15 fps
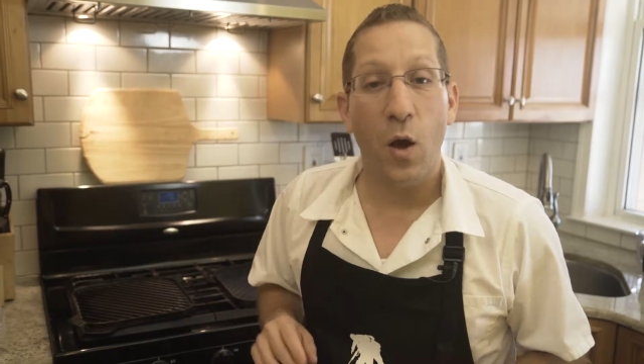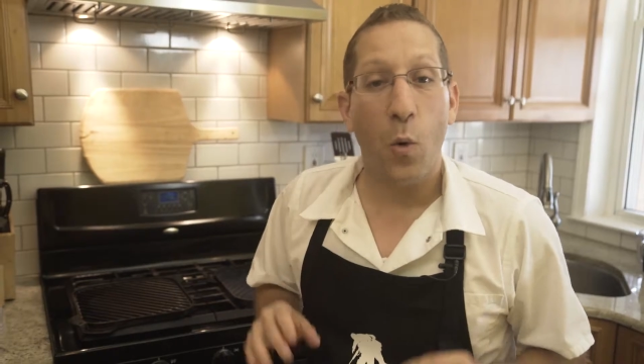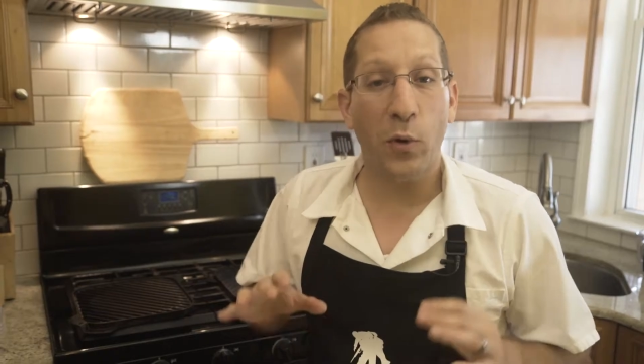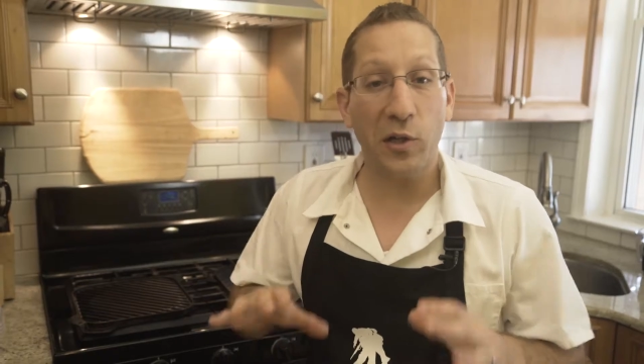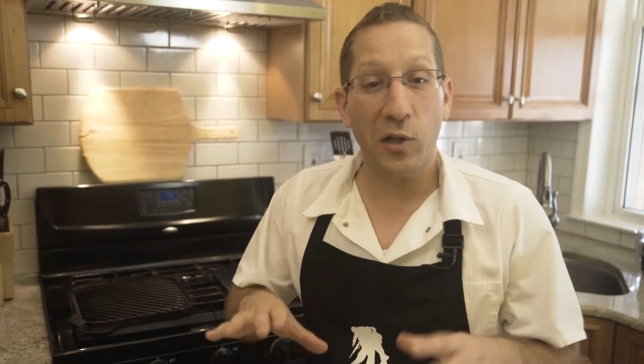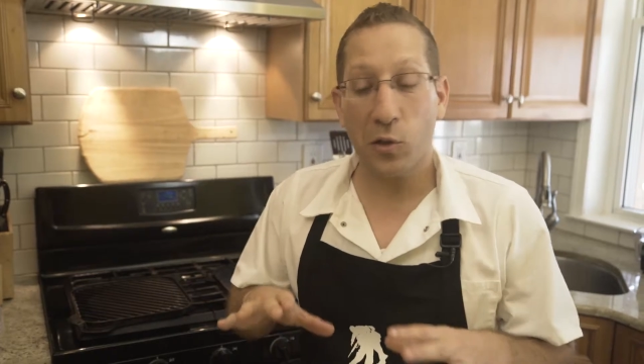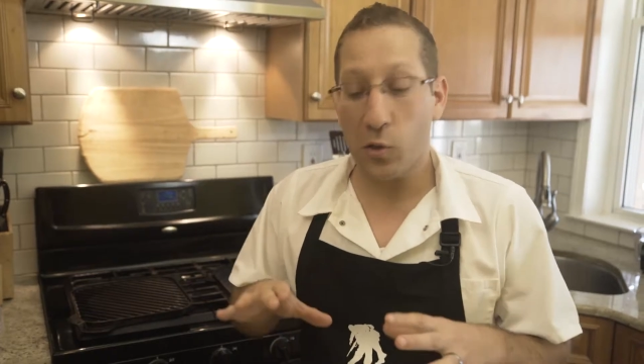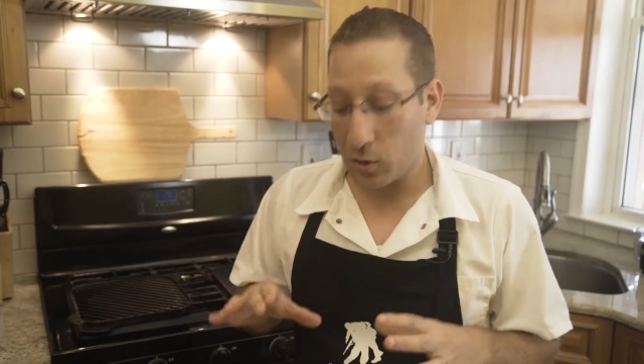We're
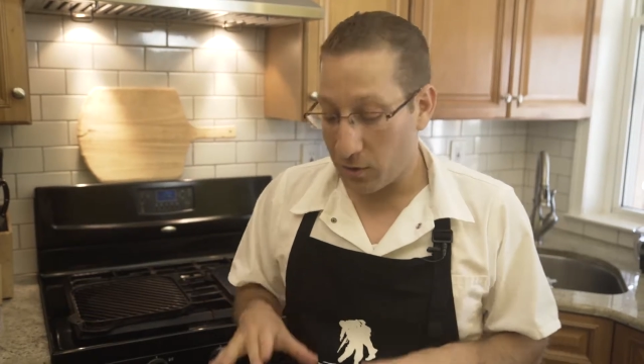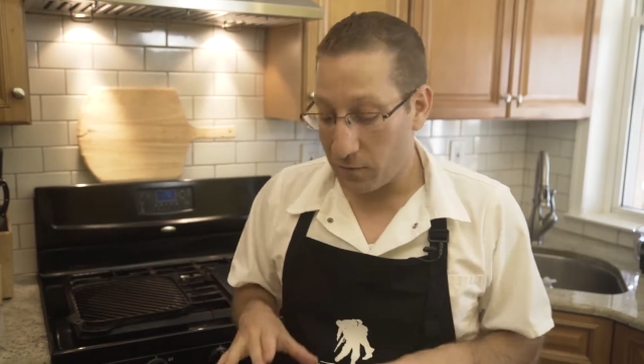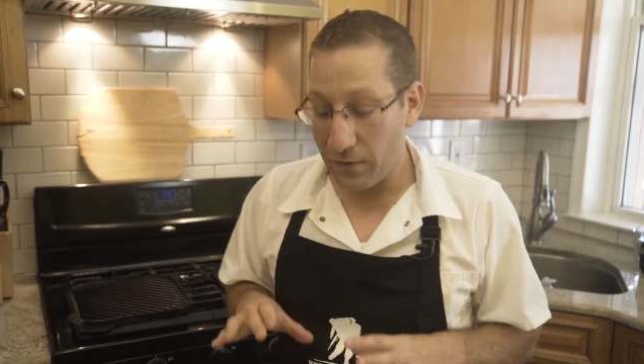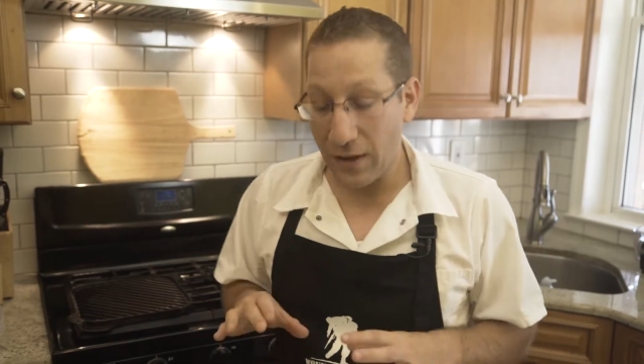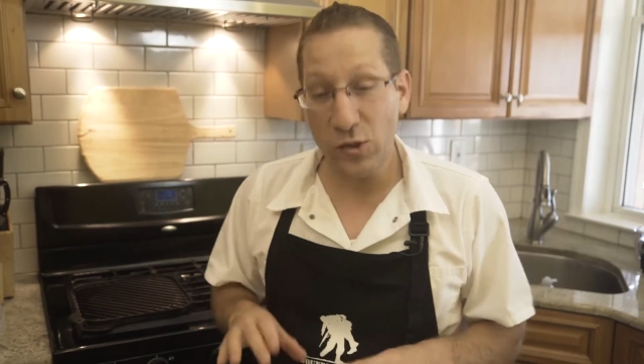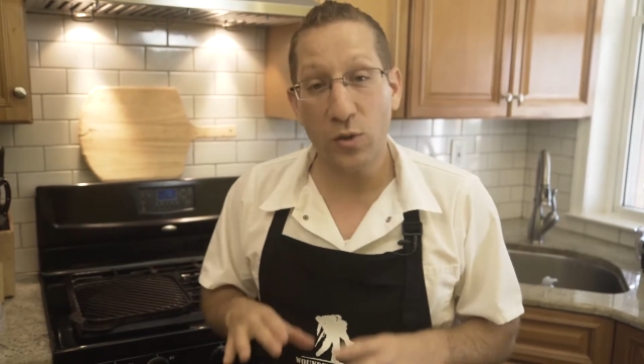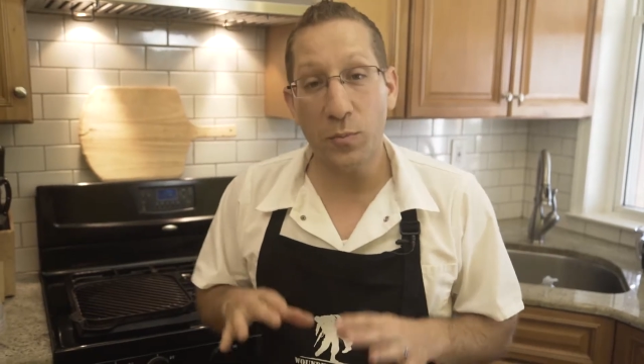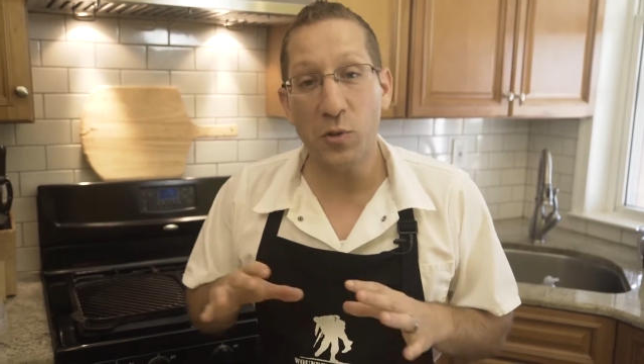going to cook the
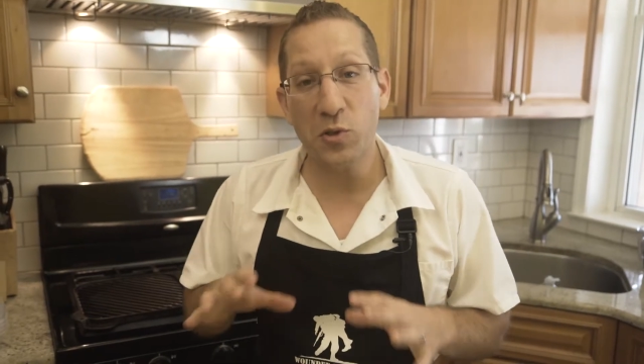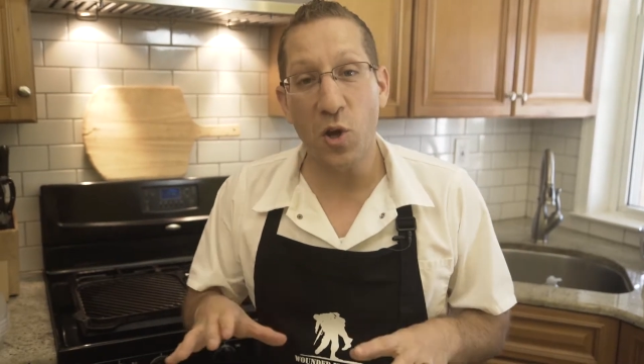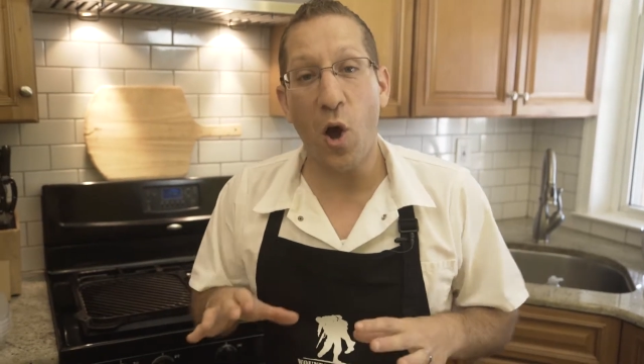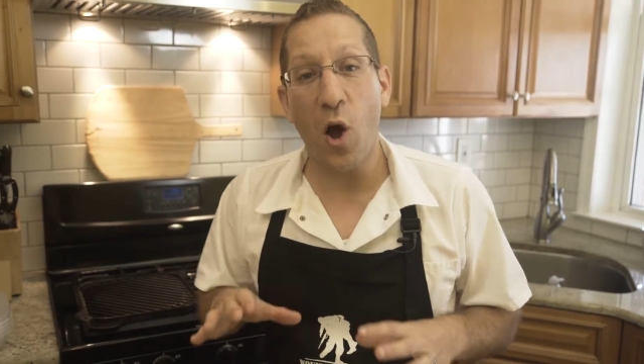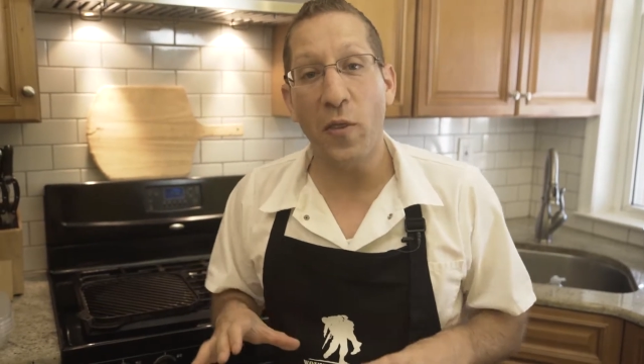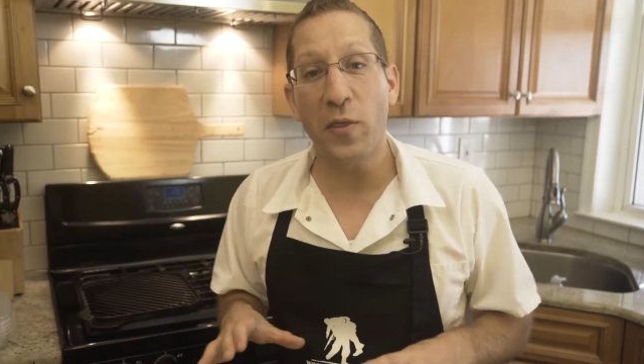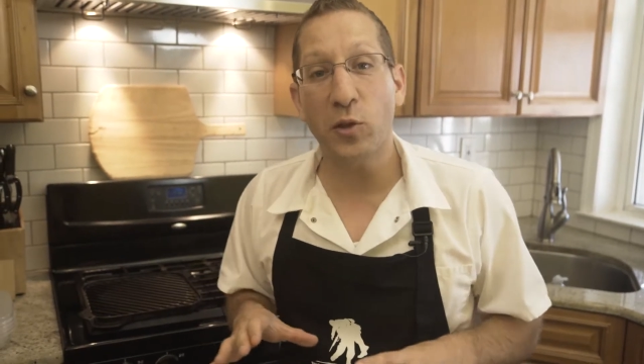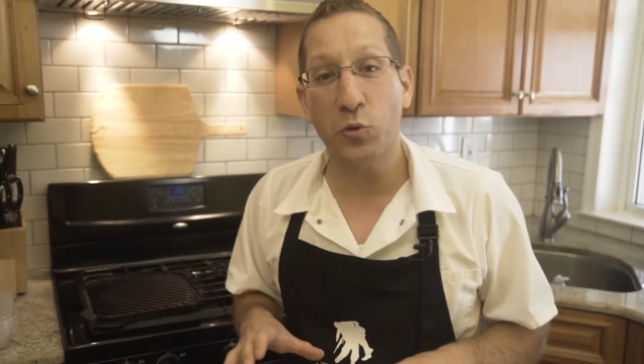vegetables
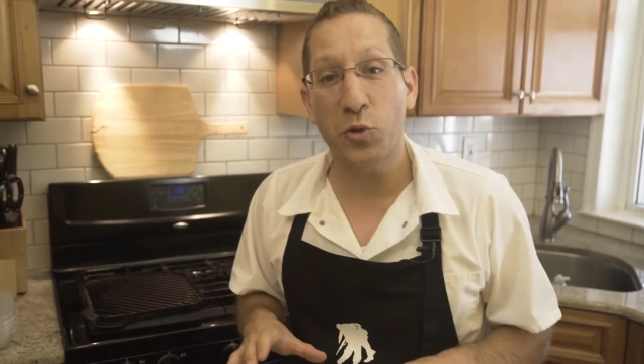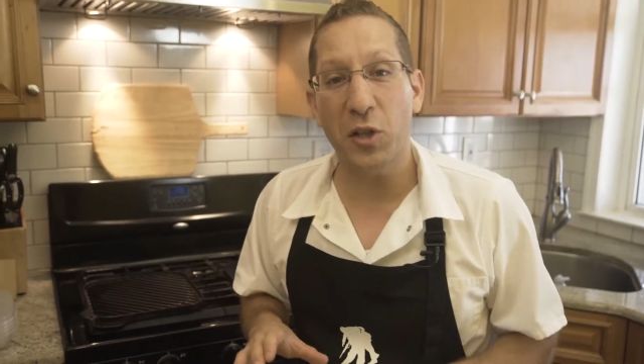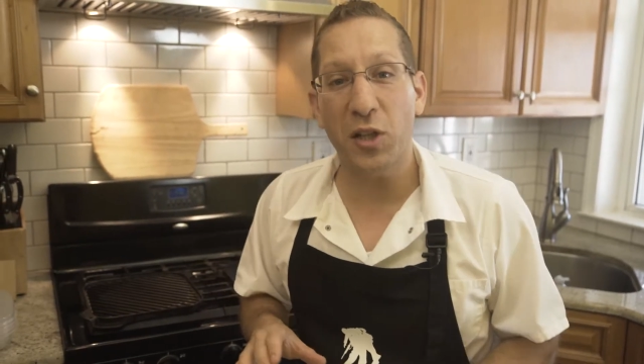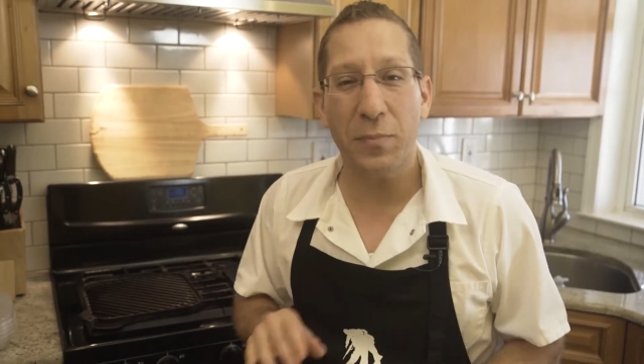on the grill